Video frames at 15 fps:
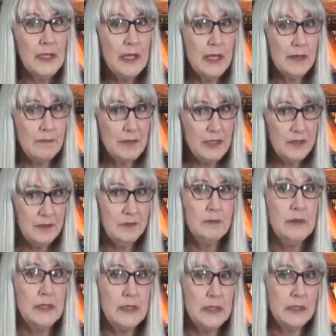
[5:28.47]

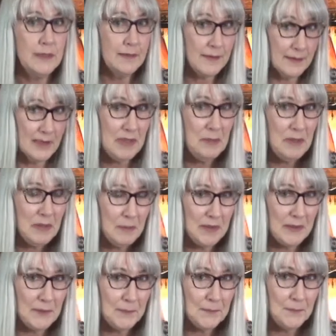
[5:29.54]
heavy-duty sleeping
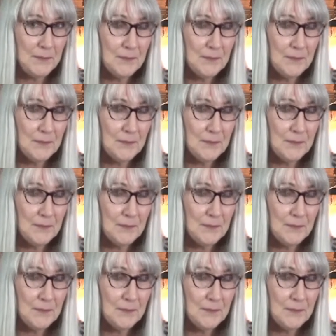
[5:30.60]
pill.